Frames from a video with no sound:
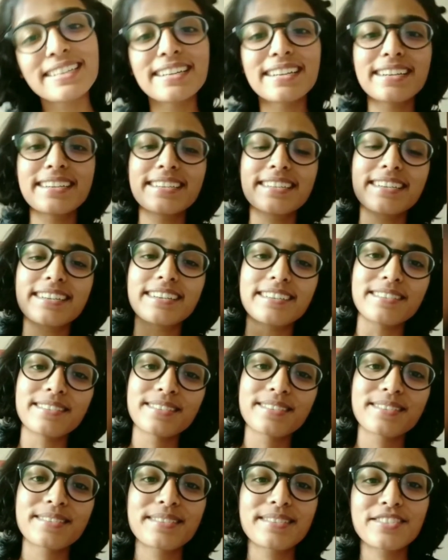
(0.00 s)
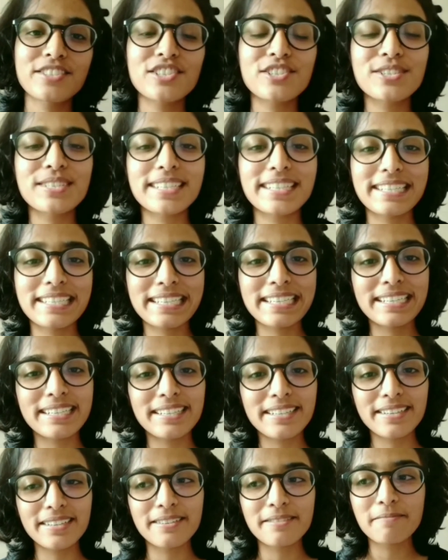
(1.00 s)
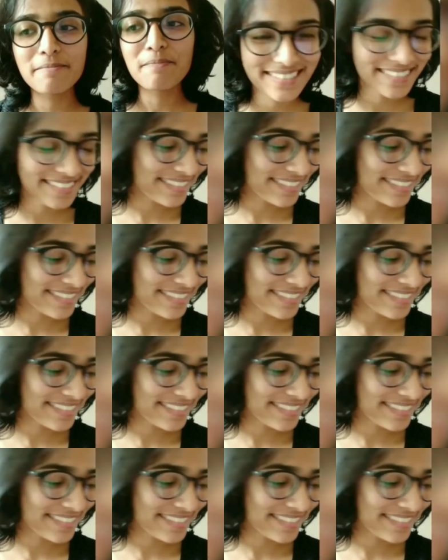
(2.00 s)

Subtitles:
it, children can read it.